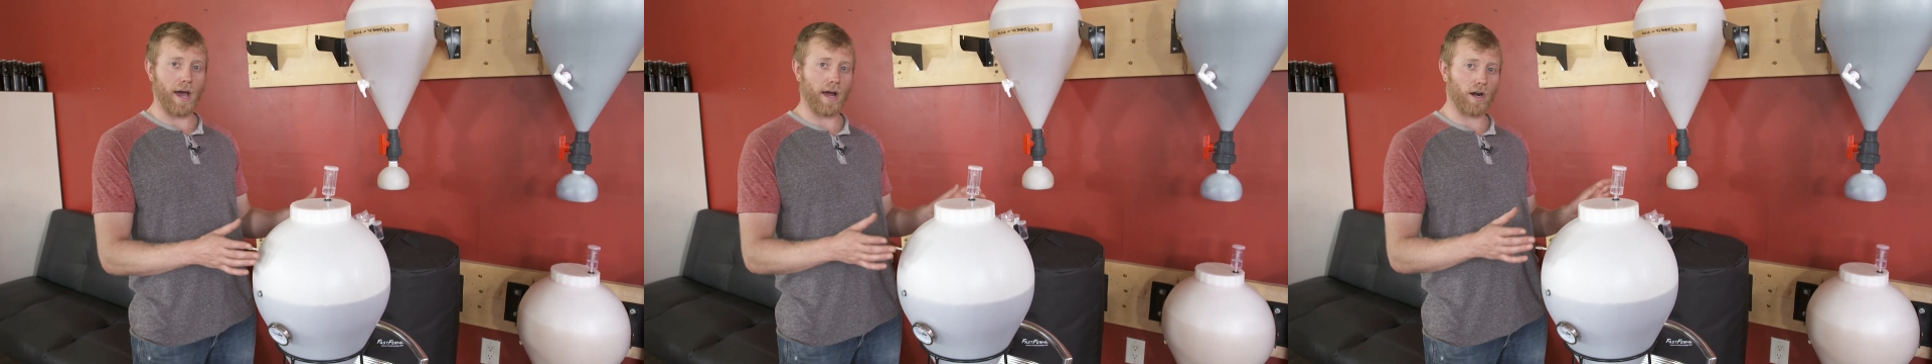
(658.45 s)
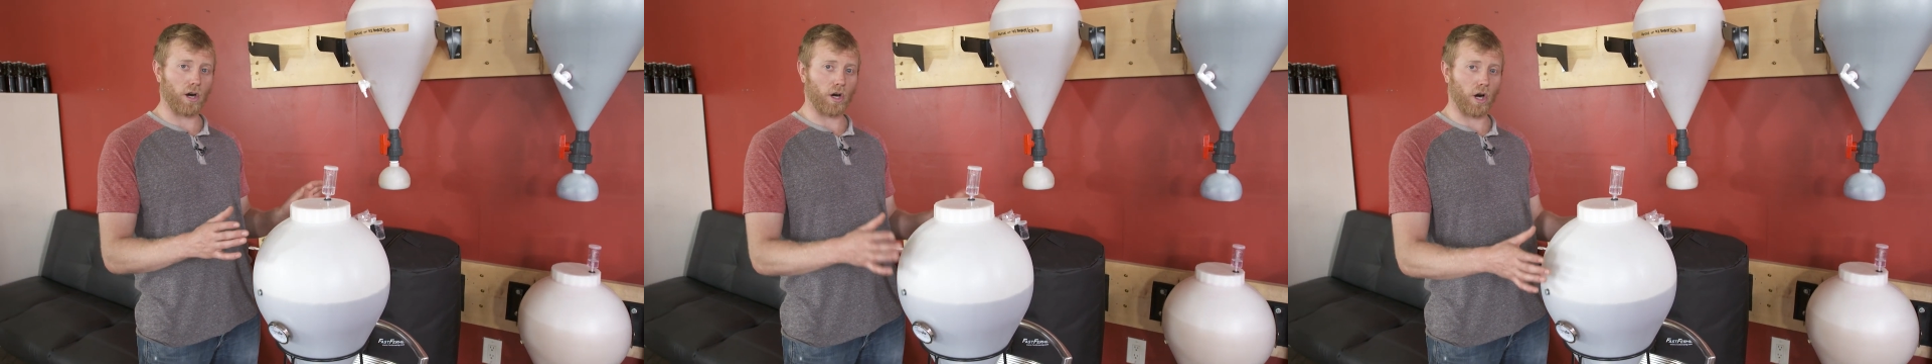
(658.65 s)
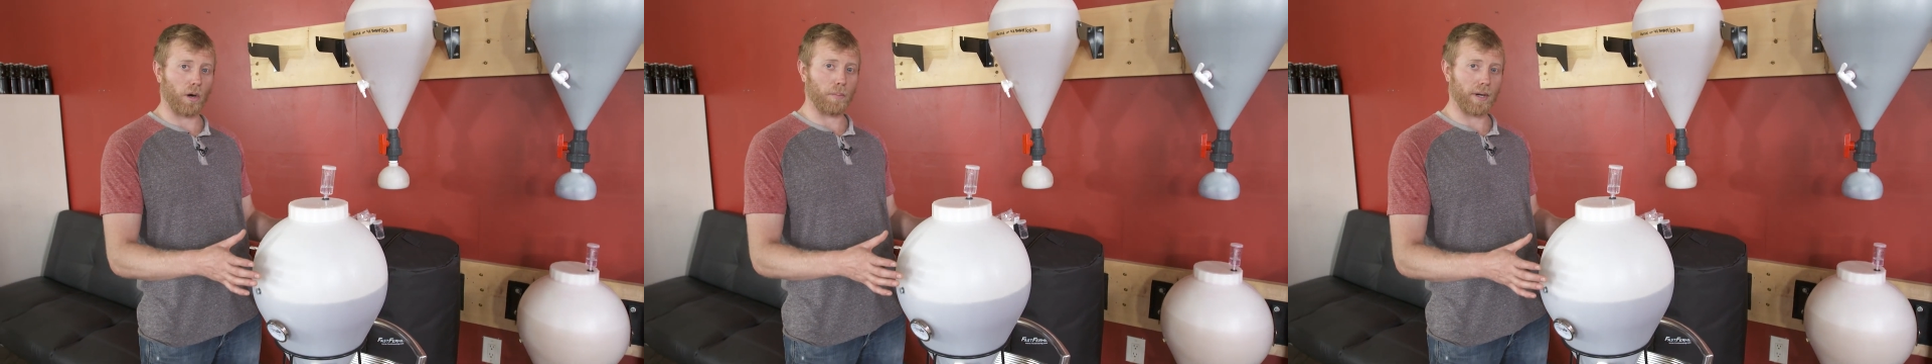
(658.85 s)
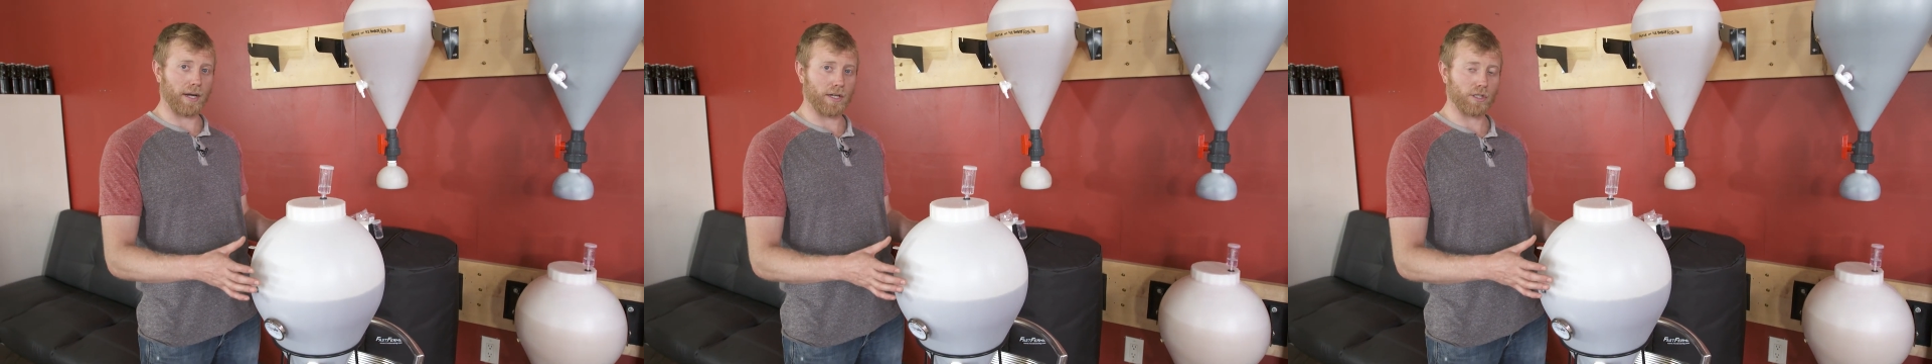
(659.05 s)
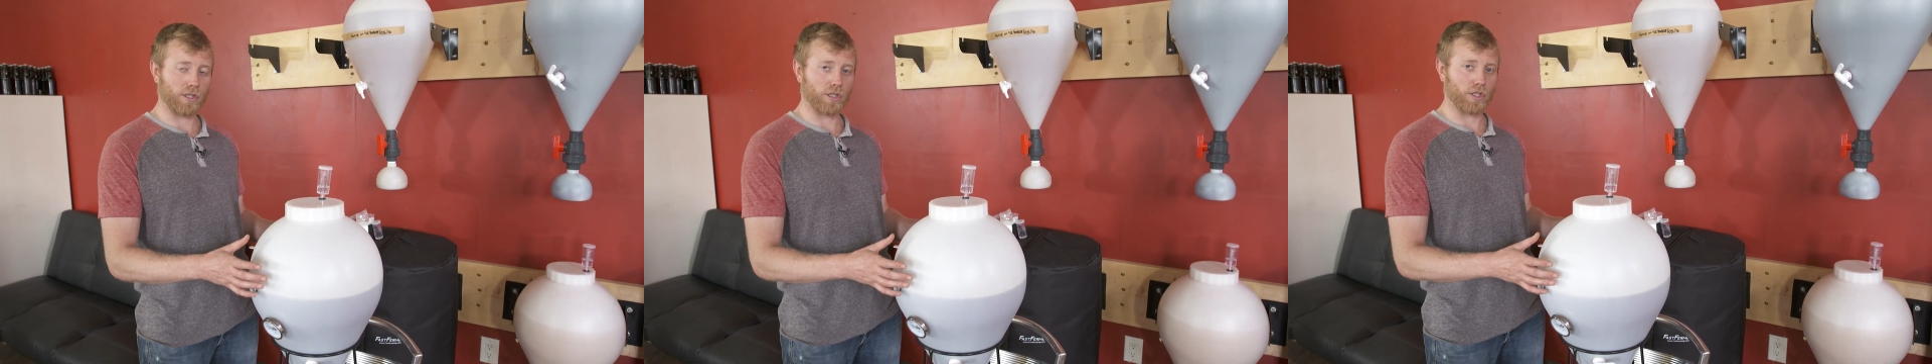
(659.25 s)
add our
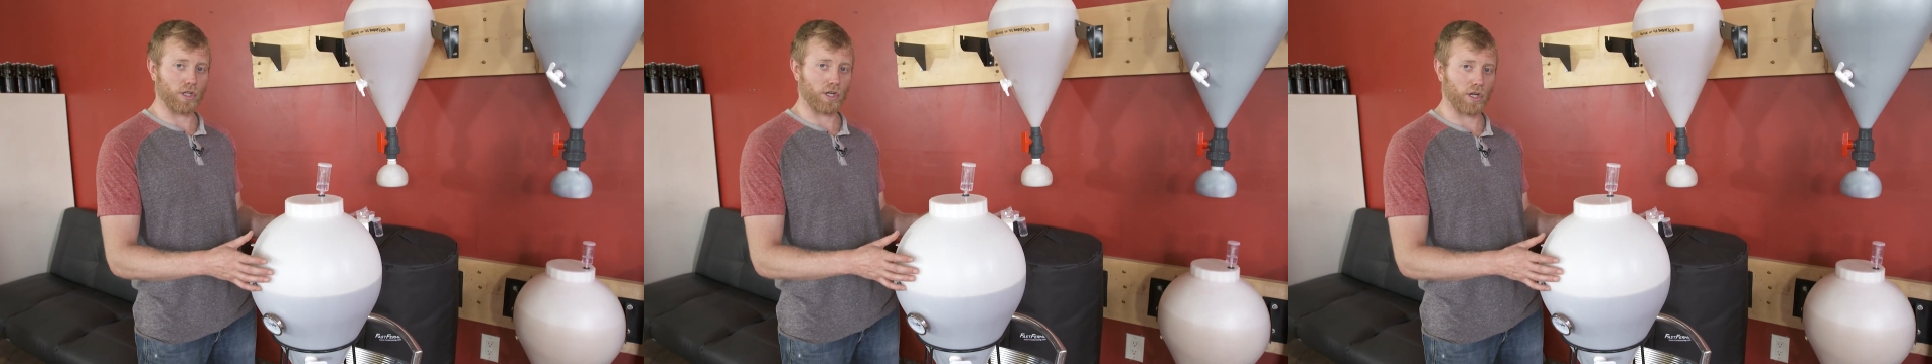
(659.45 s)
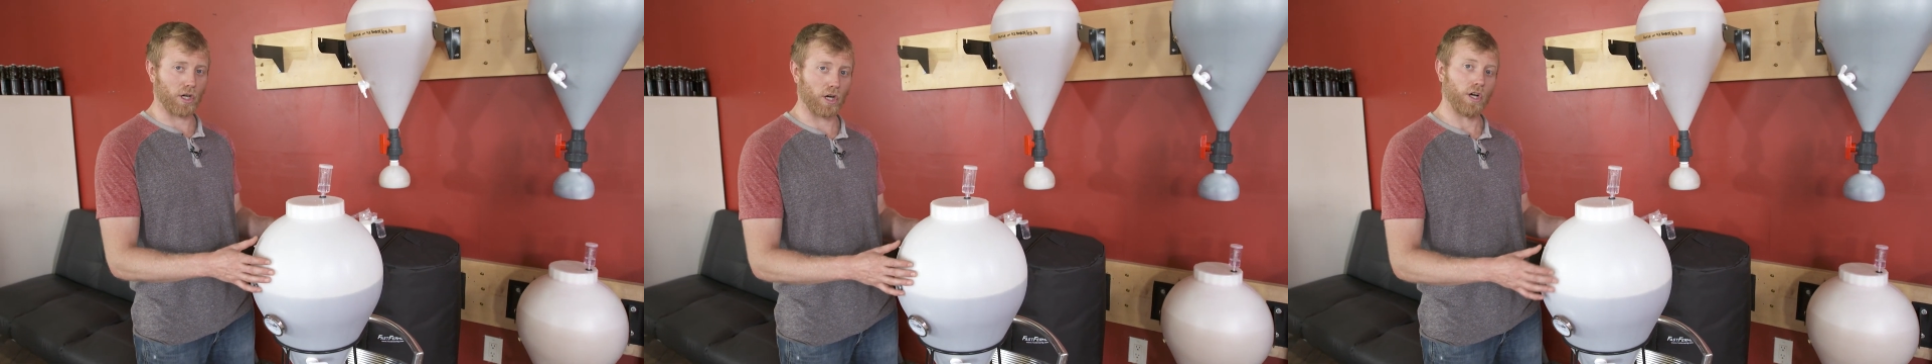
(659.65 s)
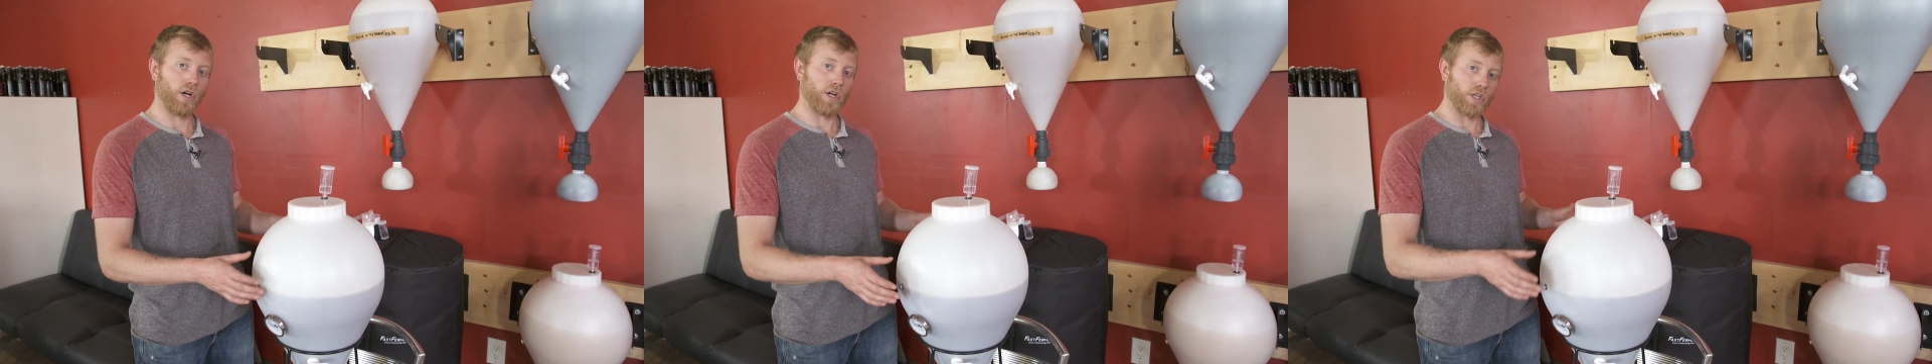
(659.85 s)
carbonation sugar,